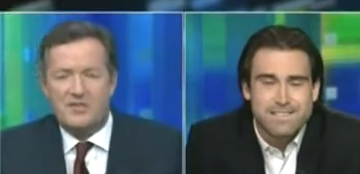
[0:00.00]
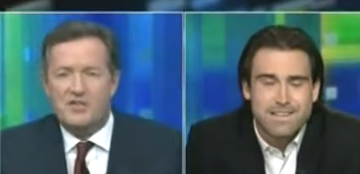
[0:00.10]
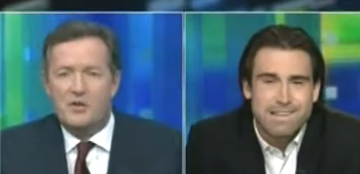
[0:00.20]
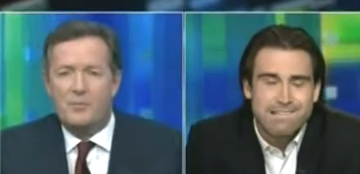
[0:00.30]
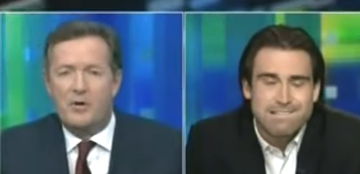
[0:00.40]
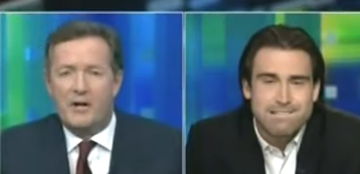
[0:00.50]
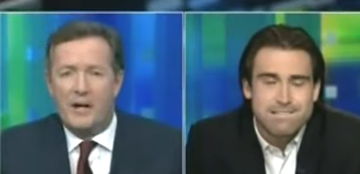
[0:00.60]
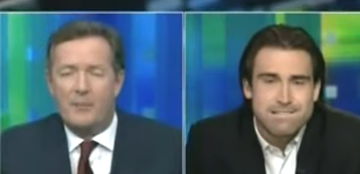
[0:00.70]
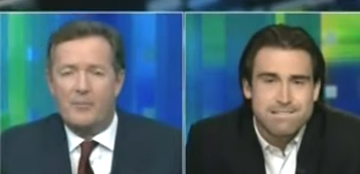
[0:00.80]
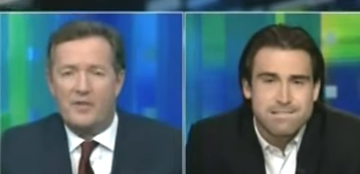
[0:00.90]
Speaker 1: did you
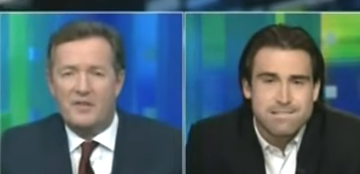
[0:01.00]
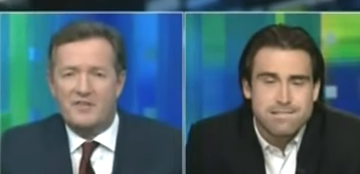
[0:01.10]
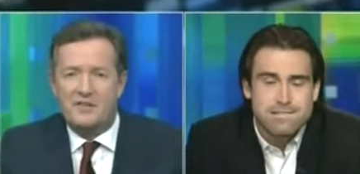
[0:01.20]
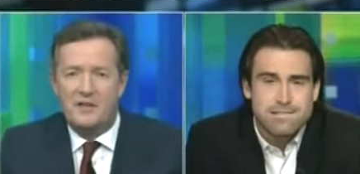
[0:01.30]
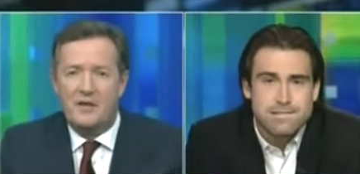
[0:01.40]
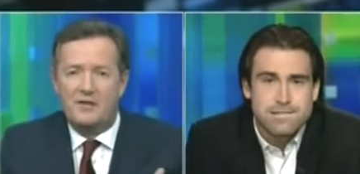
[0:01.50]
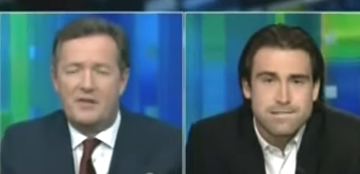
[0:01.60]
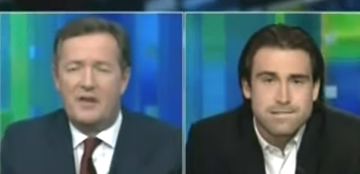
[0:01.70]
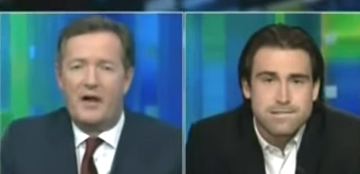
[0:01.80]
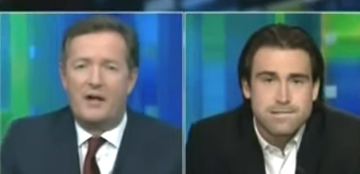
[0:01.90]
bring up this
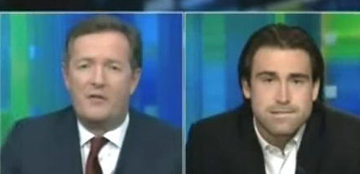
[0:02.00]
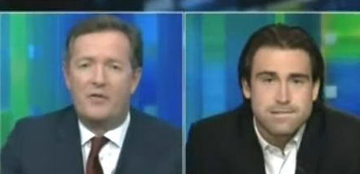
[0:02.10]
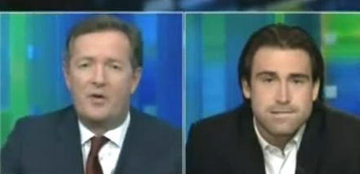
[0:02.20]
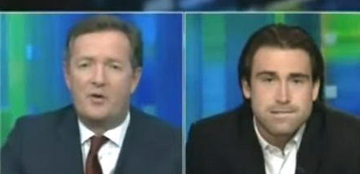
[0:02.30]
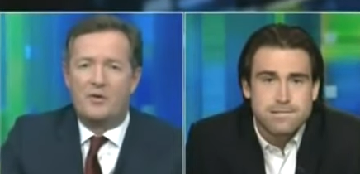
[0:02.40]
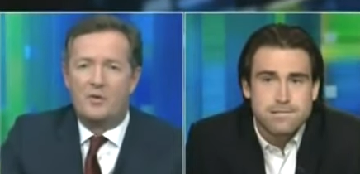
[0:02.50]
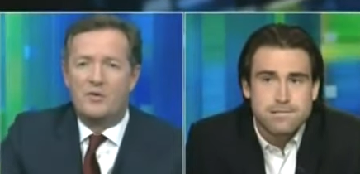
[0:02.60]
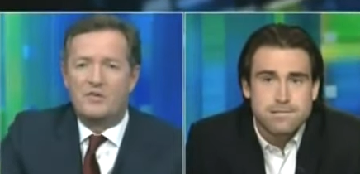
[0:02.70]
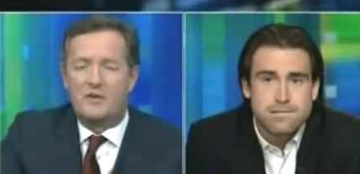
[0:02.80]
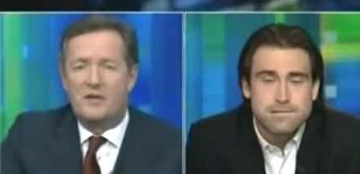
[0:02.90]
denial of the
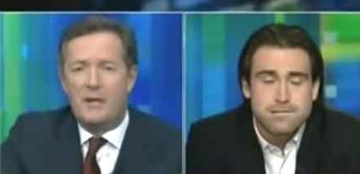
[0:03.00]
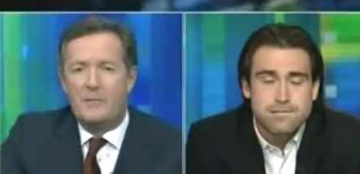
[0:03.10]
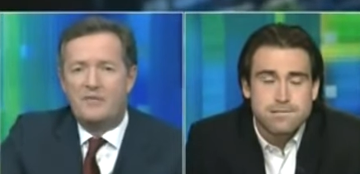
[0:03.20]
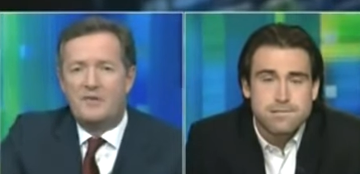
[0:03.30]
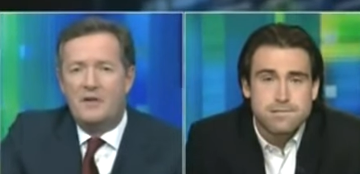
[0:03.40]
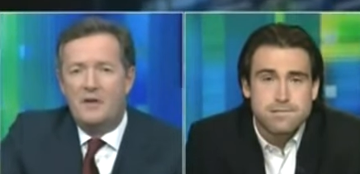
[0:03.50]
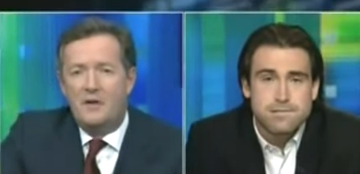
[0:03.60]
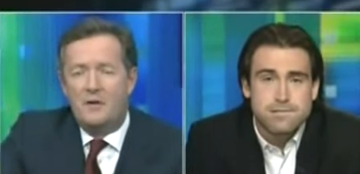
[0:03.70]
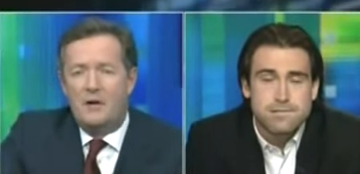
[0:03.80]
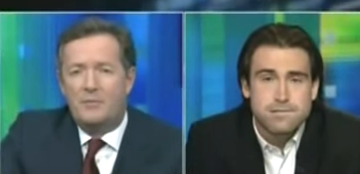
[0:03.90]
Holocaust that he keeps
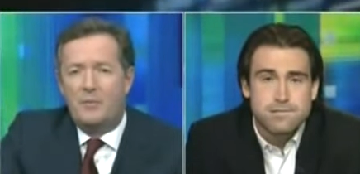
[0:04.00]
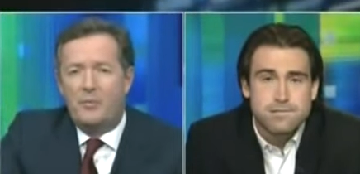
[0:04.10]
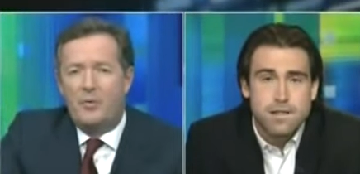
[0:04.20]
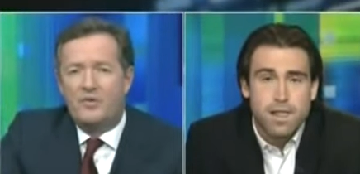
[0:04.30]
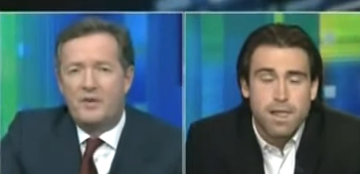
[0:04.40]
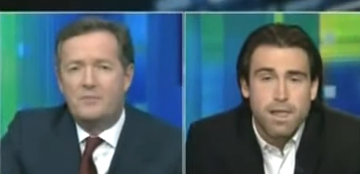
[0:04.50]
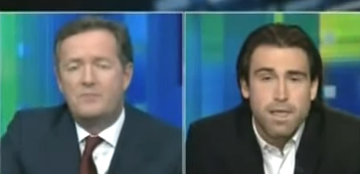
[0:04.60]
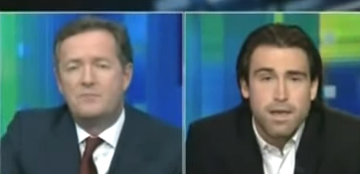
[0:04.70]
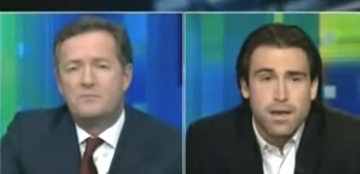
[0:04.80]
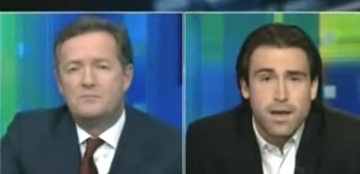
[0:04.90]
uh, purporting?
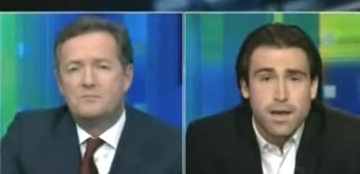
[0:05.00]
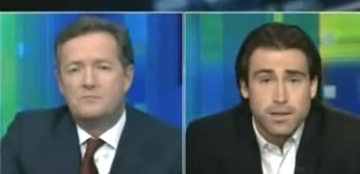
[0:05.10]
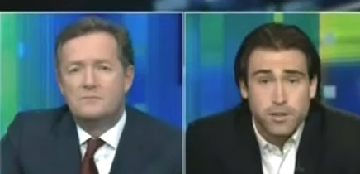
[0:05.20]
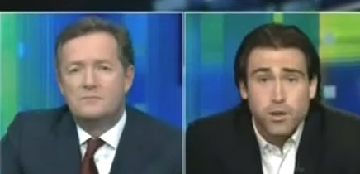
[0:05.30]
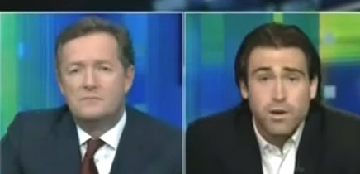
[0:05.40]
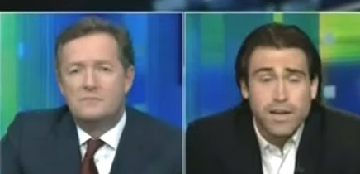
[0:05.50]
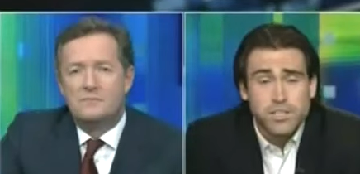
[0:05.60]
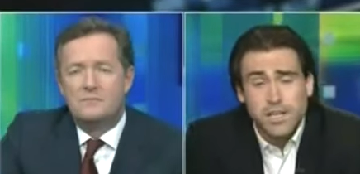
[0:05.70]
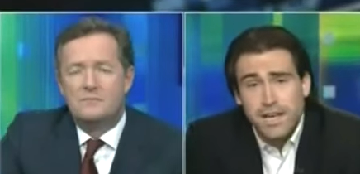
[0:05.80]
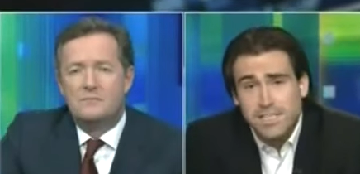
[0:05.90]
Speaker 2: No,
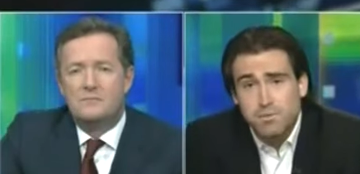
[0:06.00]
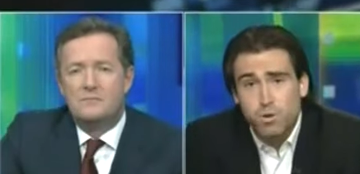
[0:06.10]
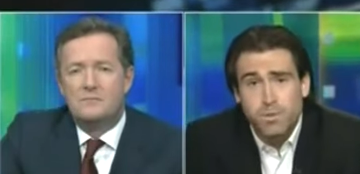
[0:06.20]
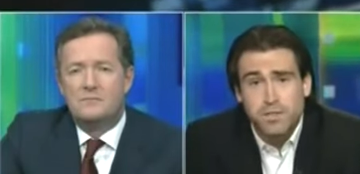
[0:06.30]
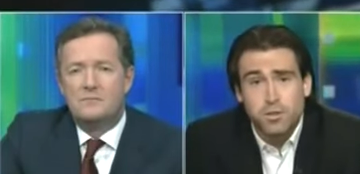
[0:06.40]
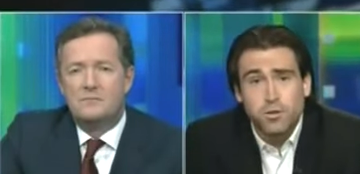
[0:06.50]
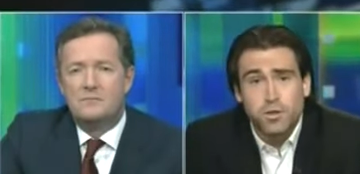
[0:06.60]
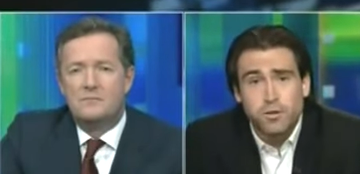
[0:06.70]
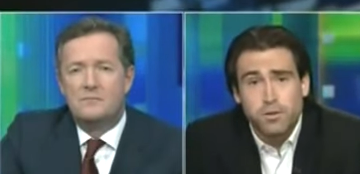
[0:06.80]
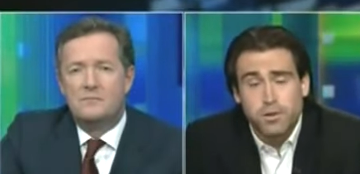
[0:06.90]
actually, I asked him more about the
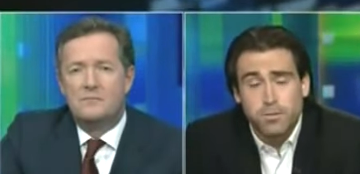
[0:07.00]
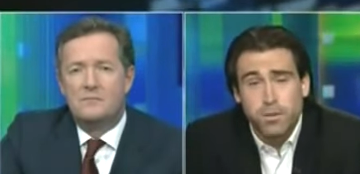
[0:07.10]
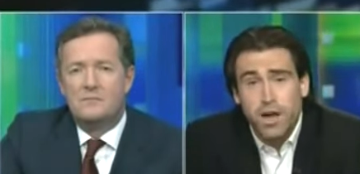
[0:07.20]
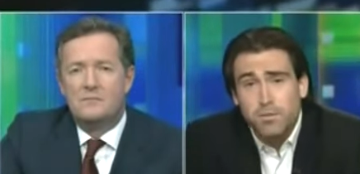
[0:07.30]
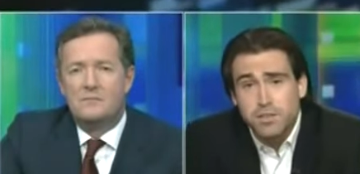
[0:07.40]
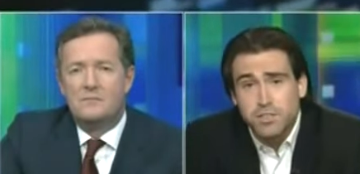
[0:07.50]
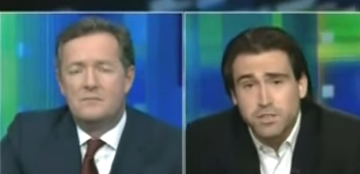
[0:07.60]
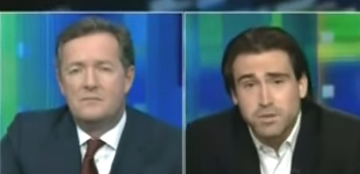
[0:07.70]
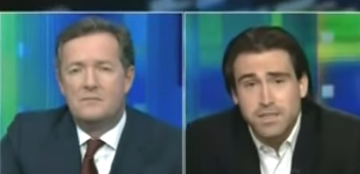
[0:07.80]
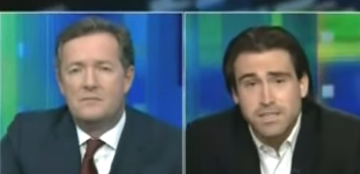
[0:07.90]
nuclear bomb
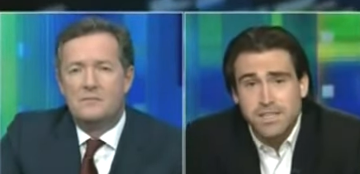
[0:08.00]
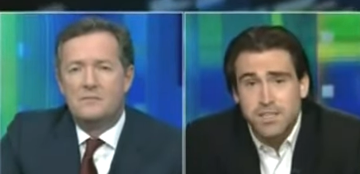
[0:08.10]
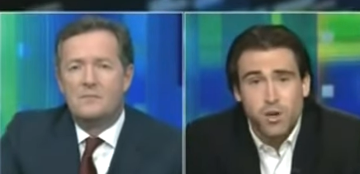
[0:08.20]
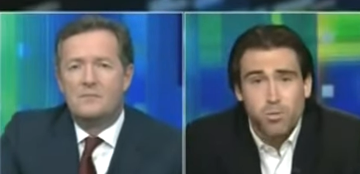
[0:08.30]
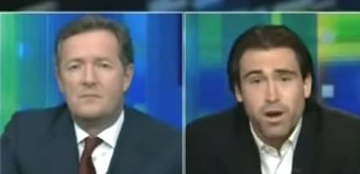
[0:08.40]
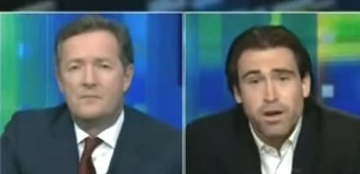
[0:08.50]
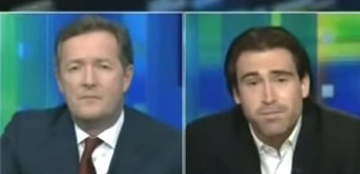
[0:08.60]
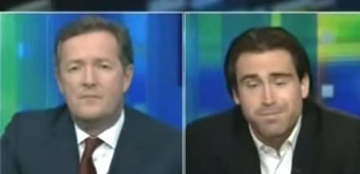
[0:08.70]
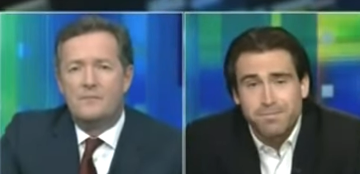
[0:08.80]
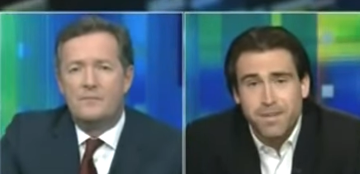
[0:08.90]
issue, and he said no bomb.